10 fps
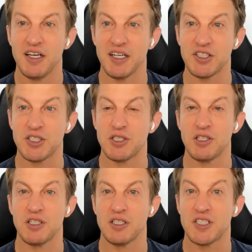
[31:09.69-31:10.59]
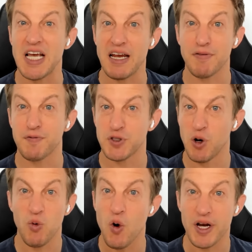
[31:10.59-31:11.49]
It's safe,
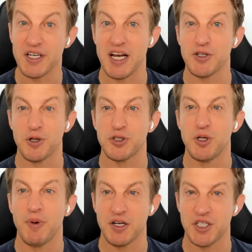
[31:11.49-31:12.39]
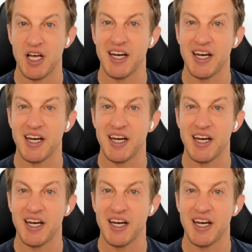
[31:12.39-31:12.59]
so it won't endanger us too much.